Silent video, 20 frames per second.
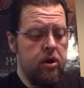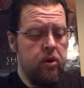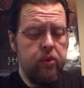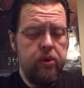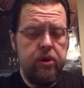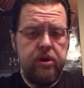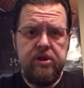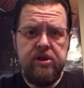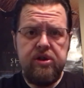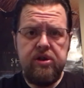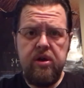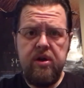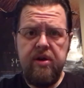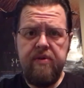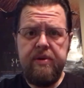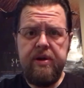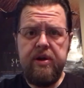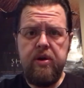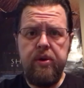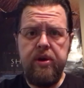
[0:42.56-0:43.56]
we're going to start off
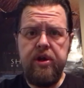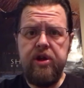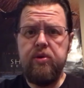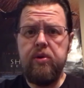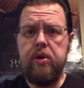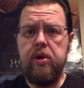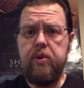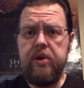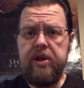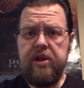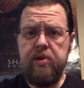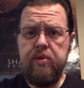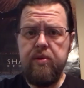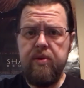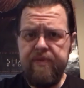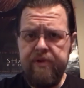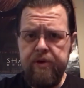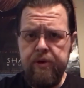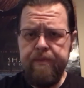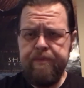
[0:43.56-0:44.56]
by going into our weekly
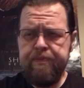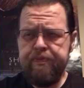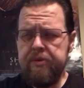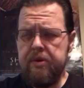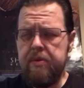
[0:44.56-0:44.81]
review.